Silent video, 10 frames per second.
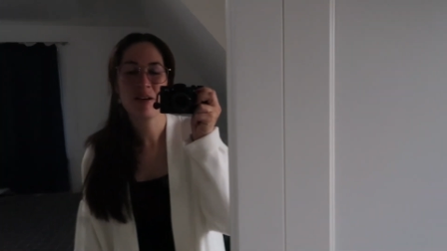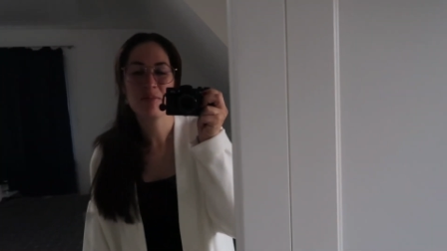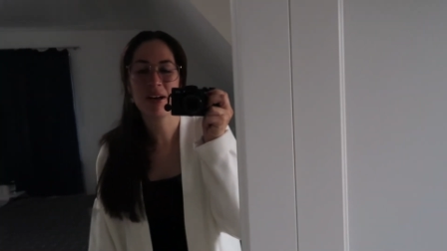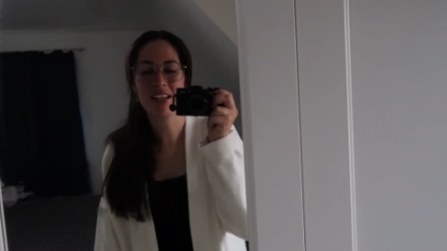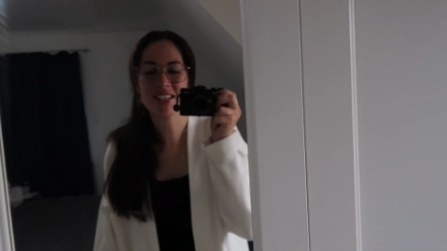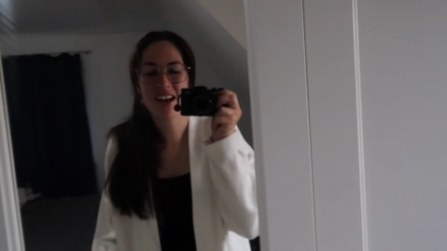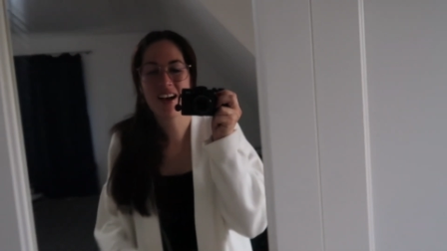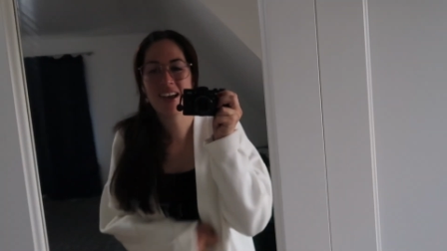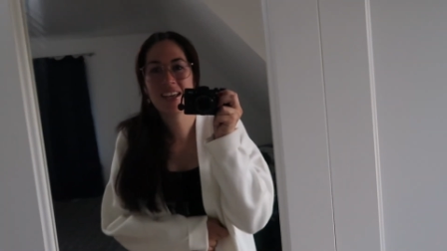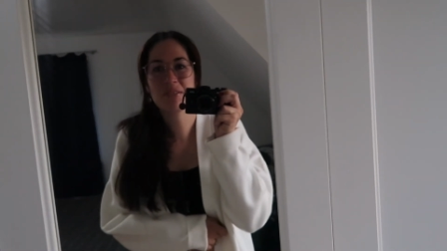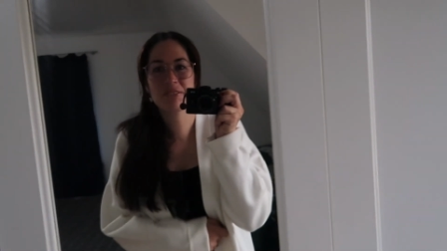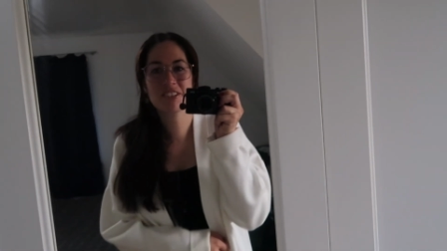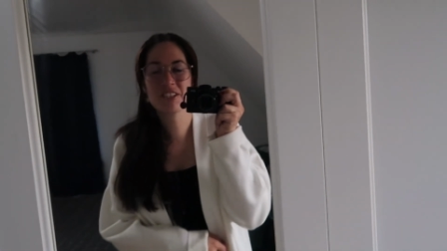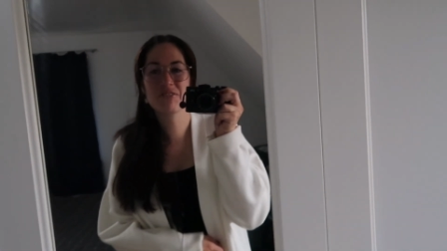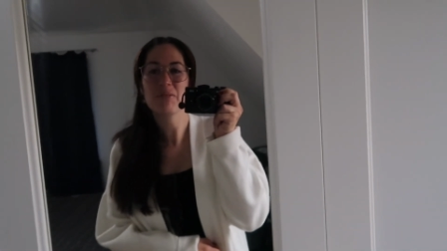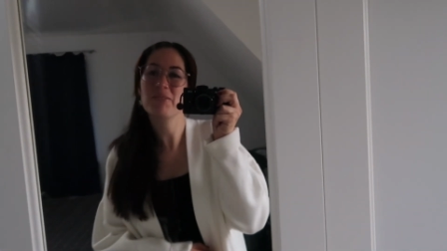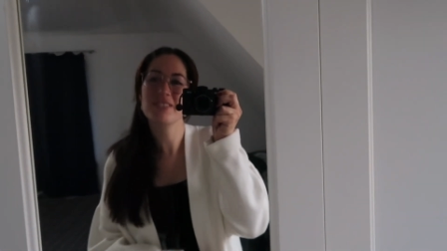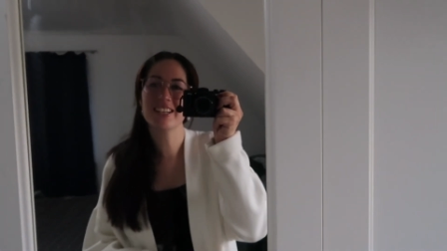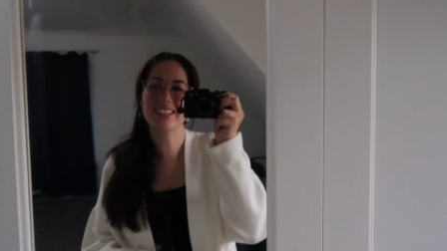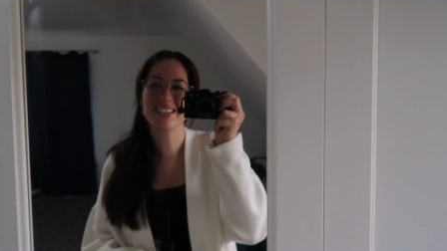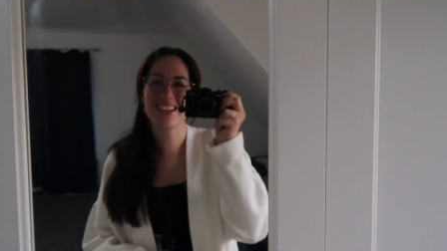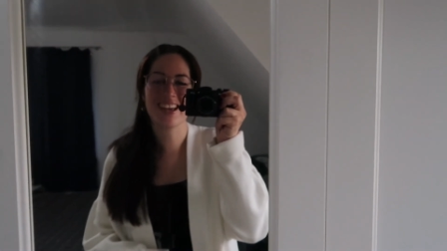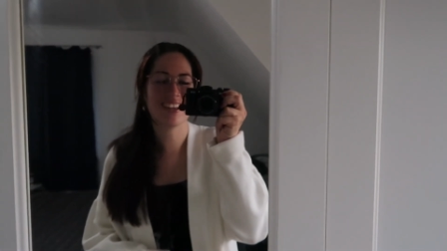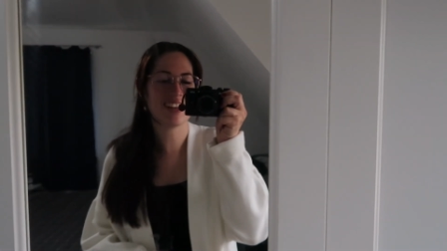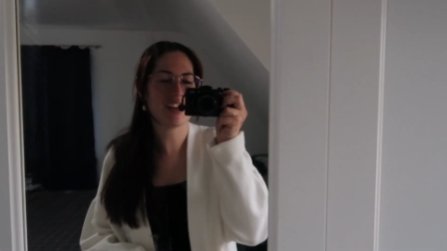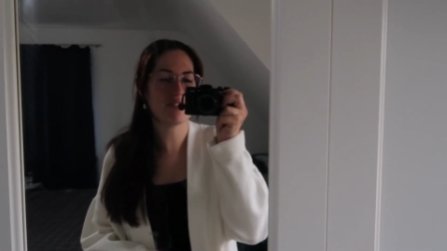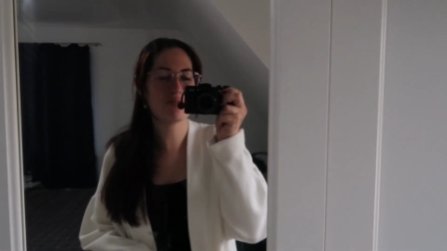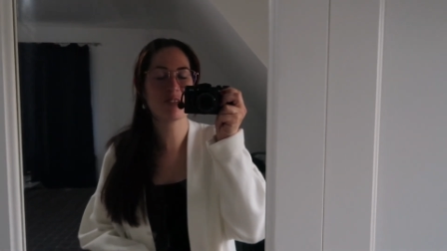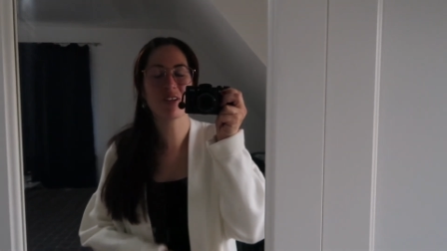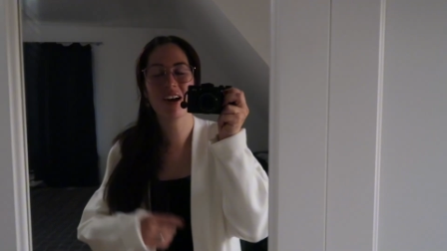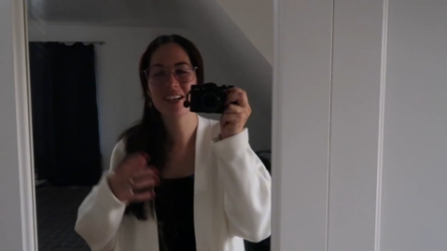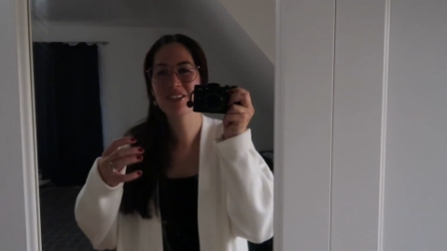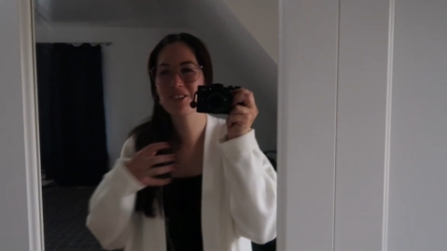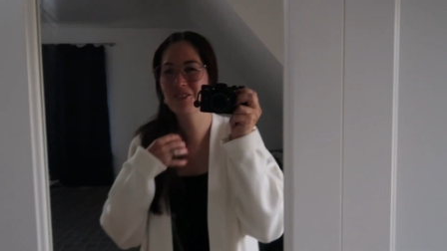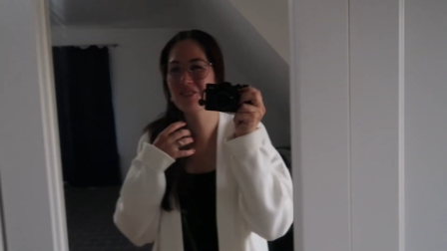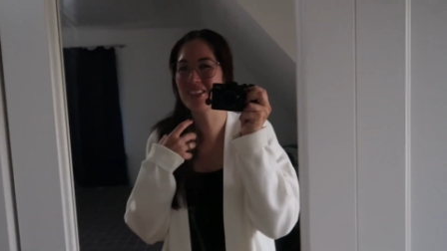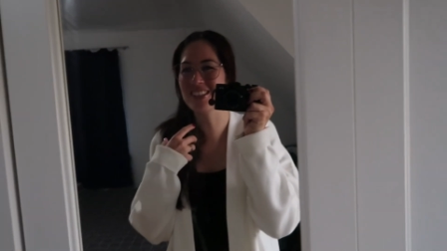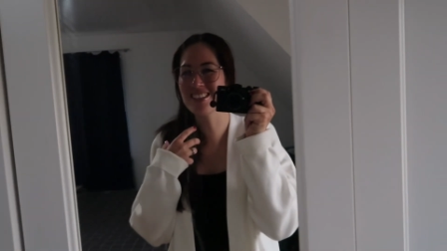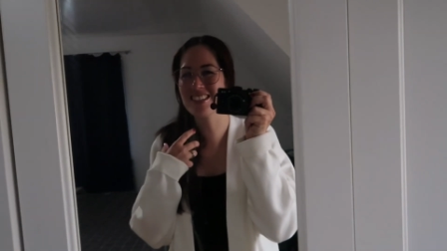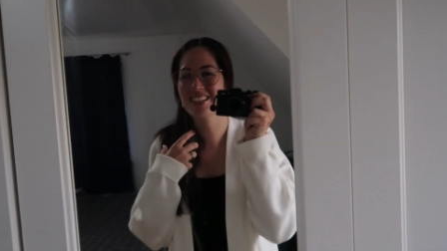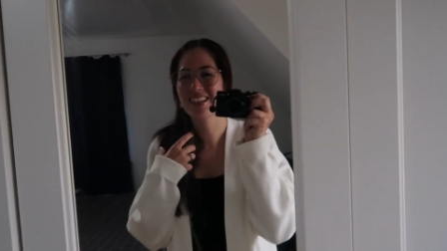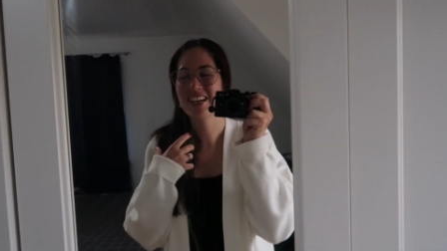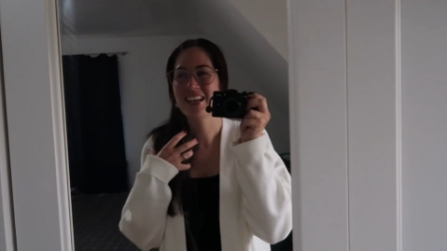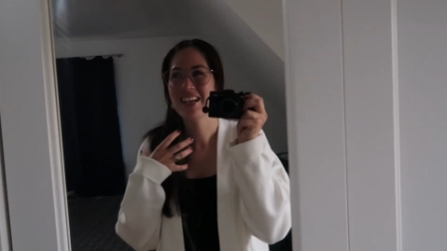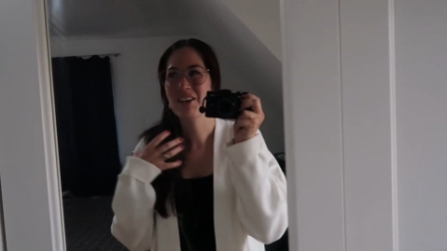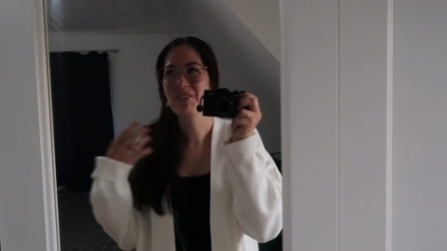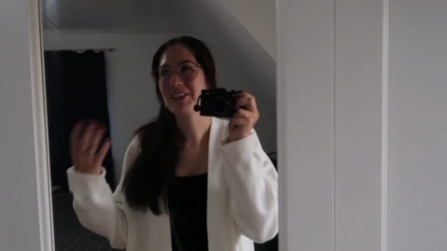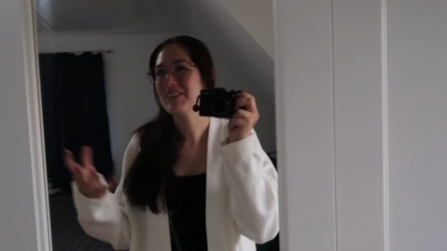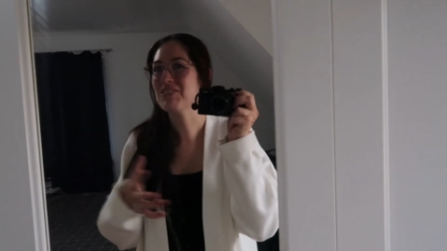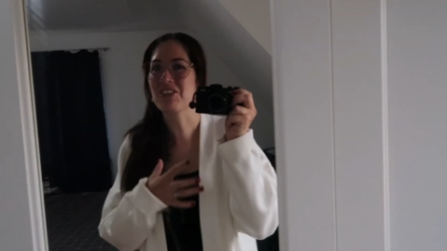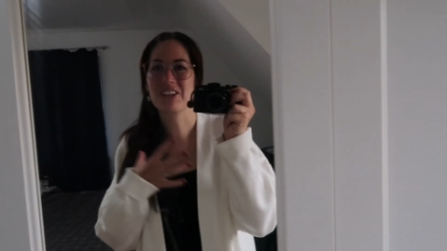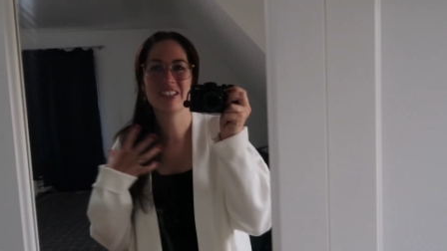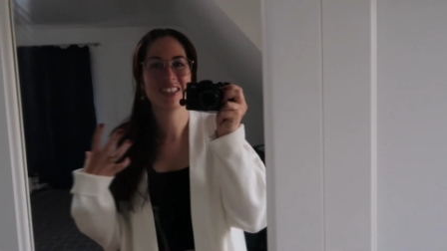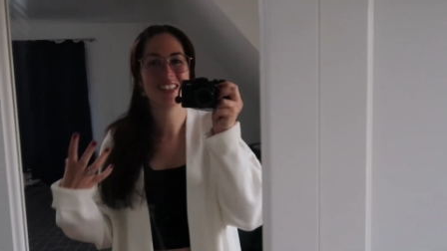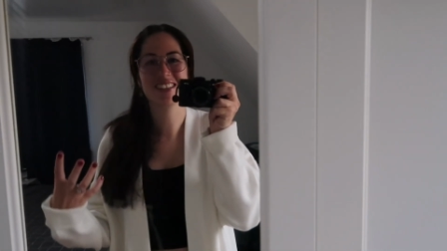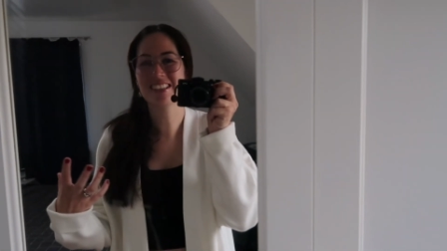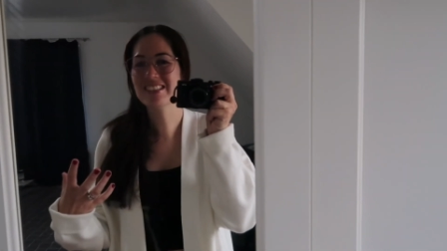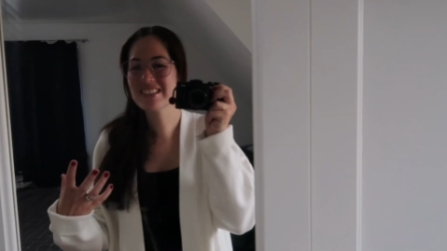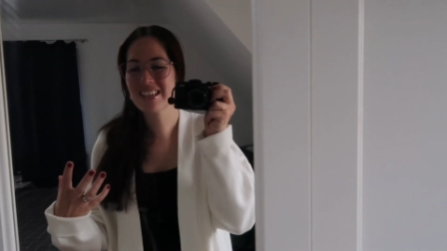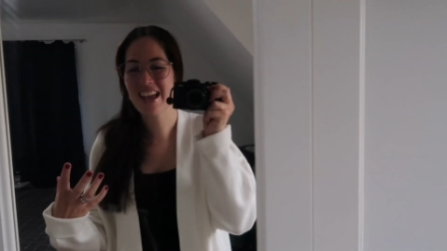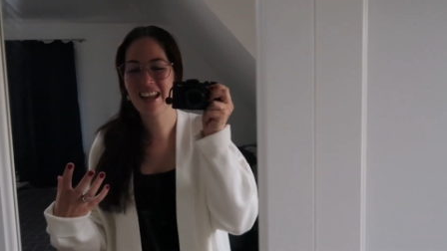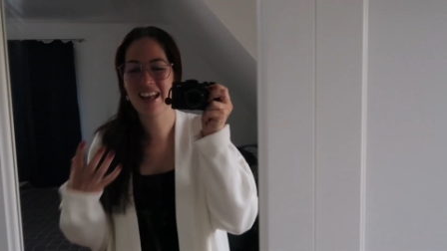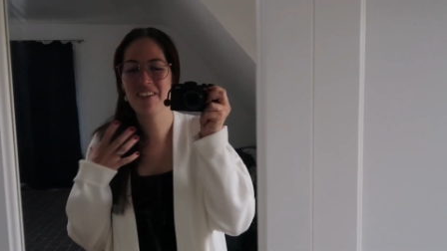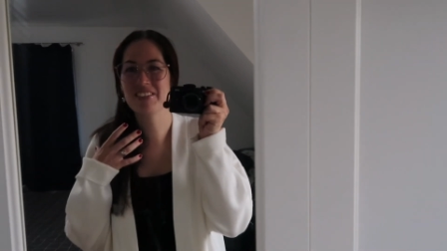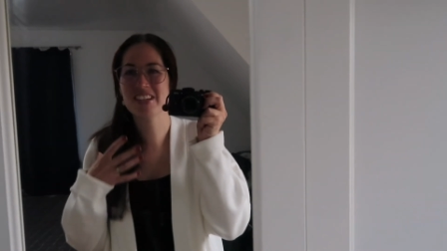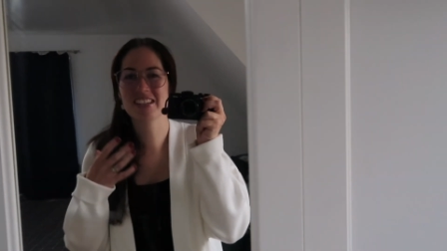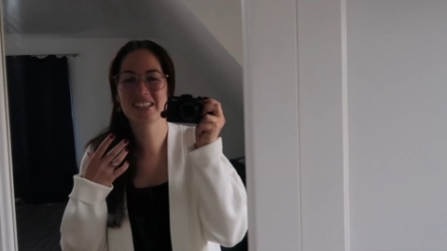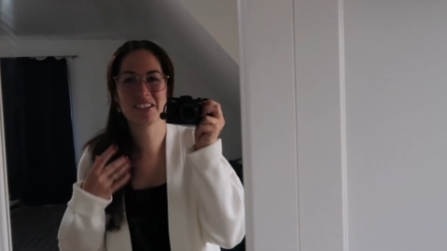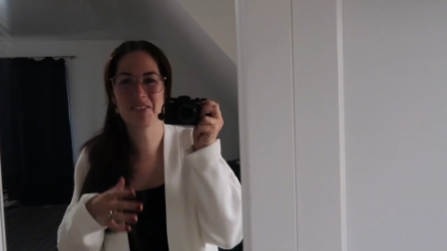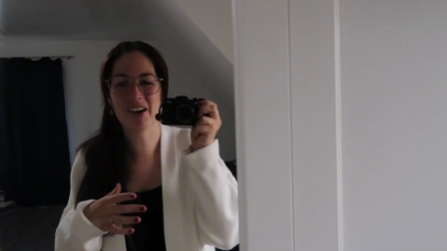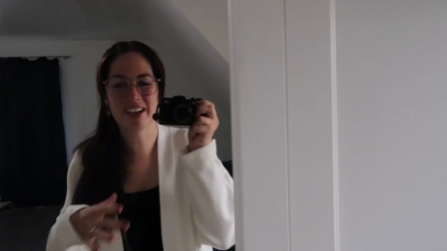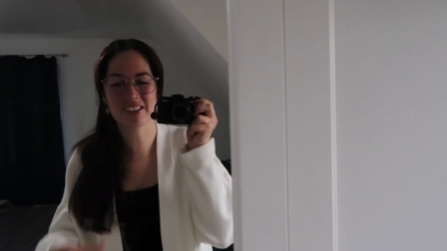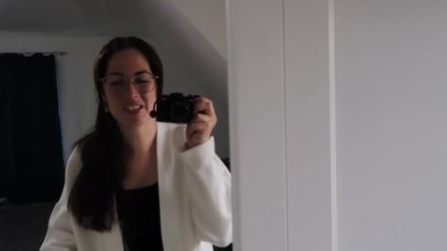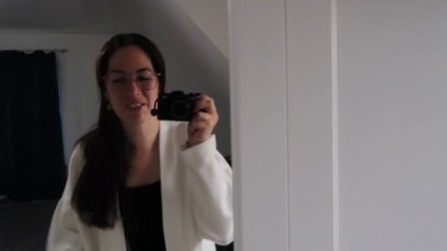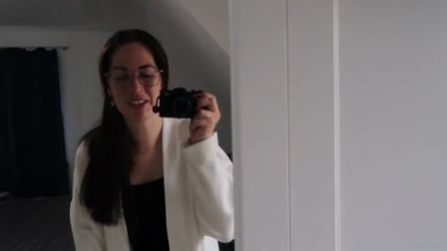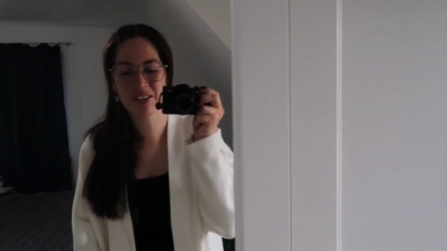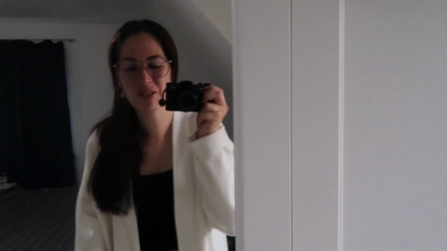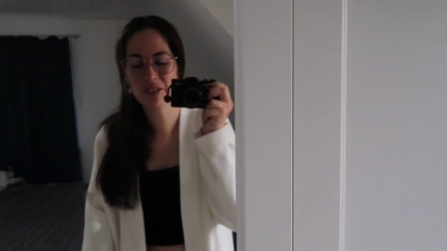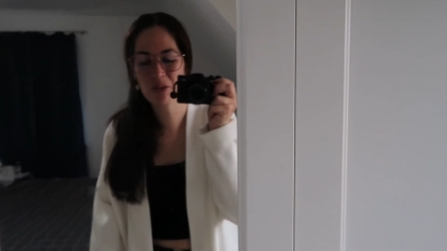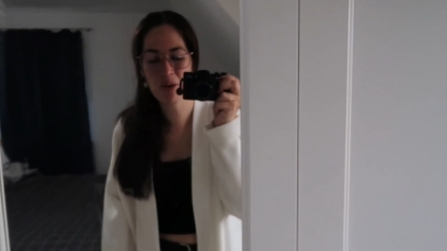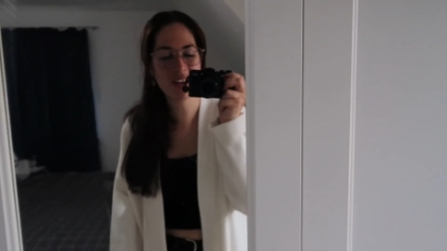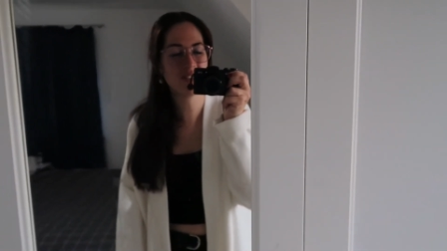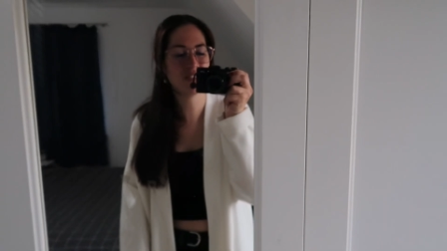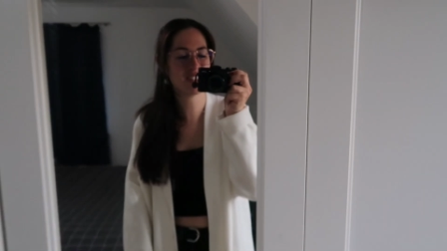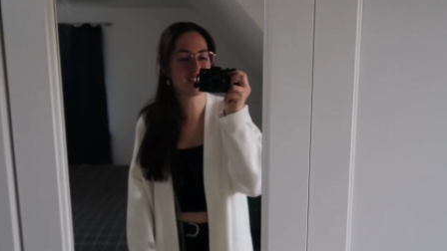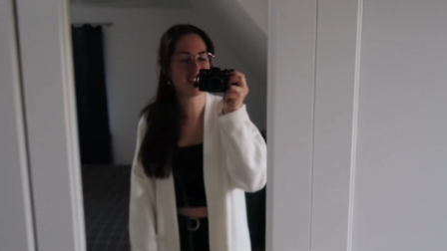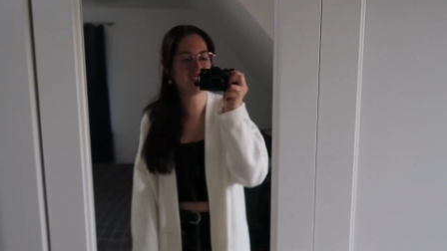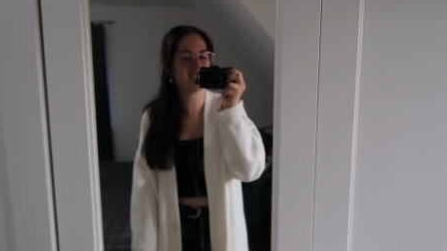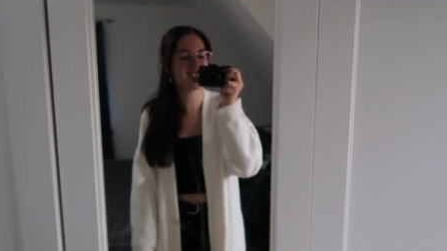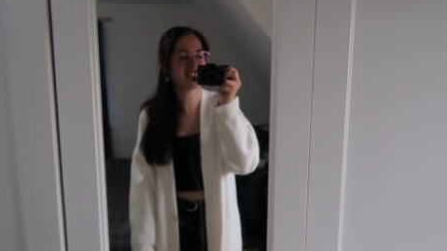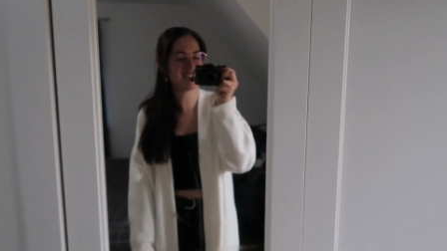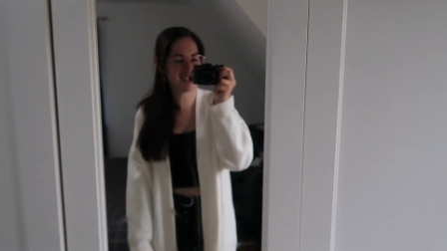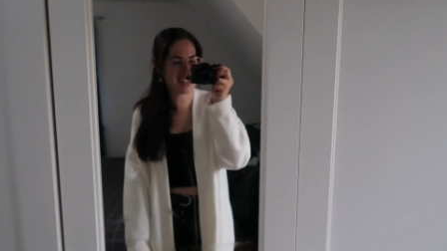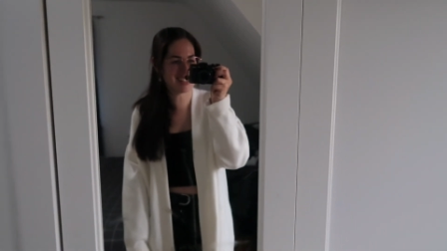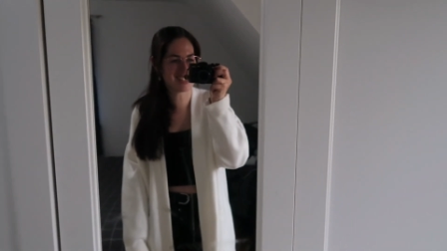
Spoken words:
but I am originally from New Zealand and I've been trying to do these weekly vlog things and I haven't done it in a while, so I thought why not start it today.